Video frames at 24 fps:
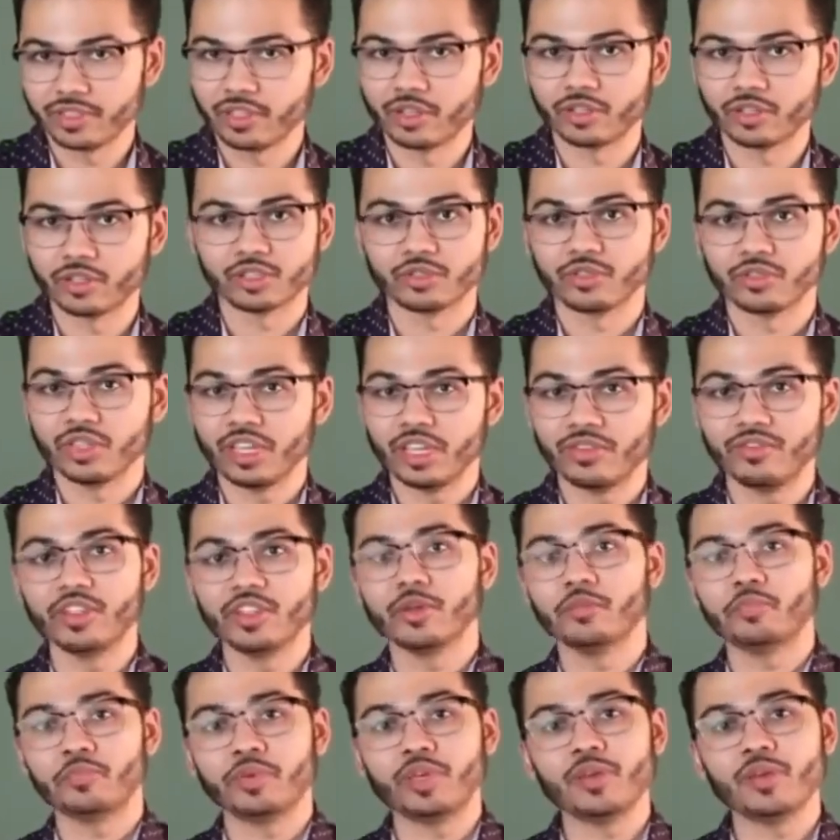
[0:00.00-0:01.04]
know, yep. so even the
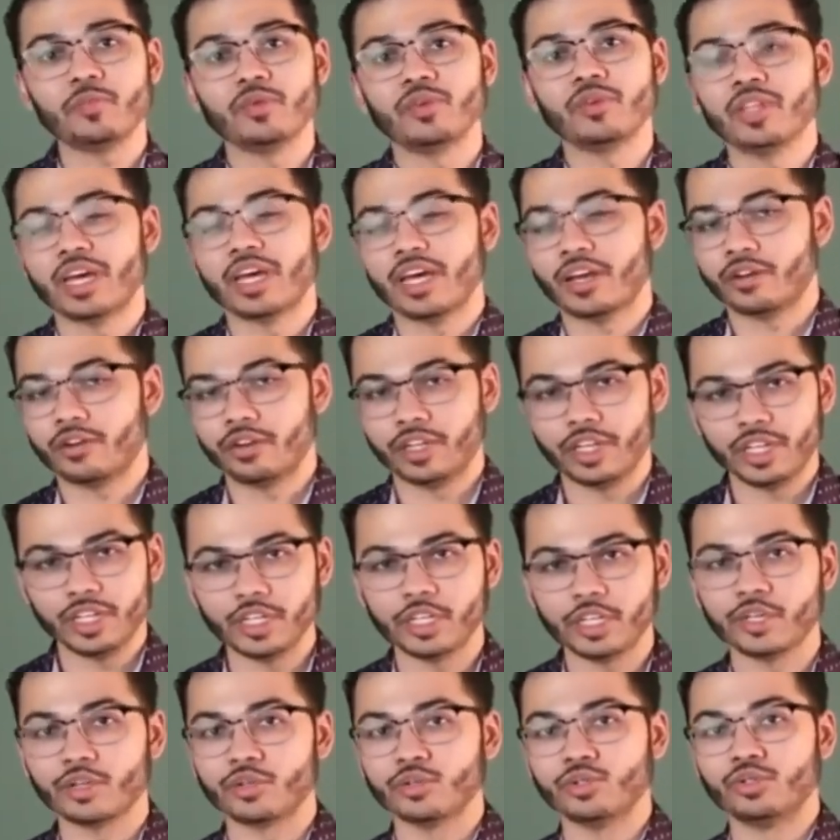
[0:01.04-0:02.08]
people that are in
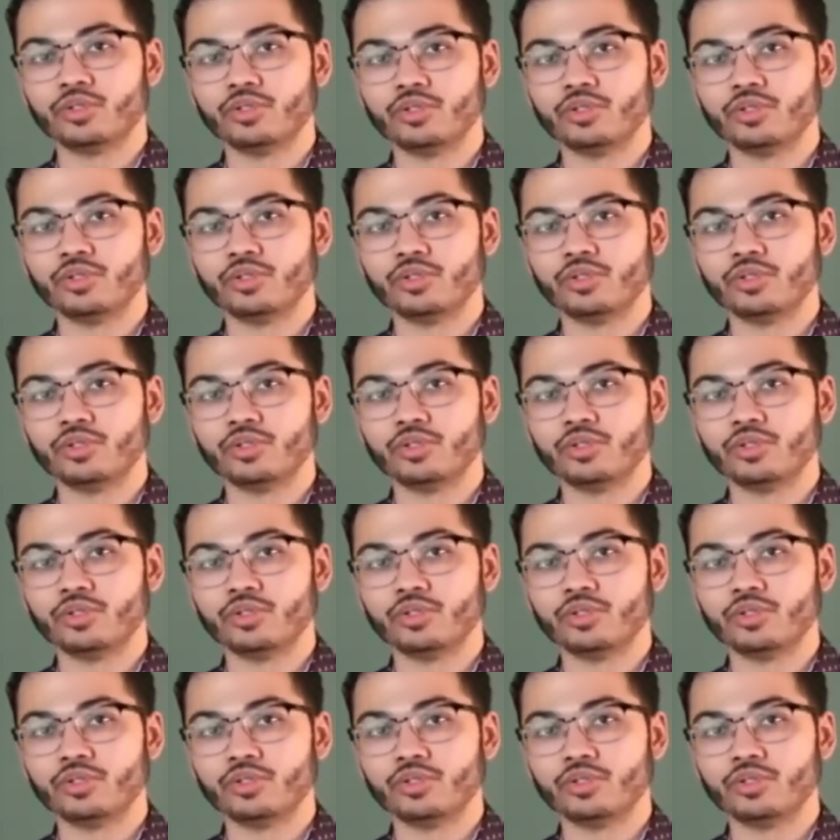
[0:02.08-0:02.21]
here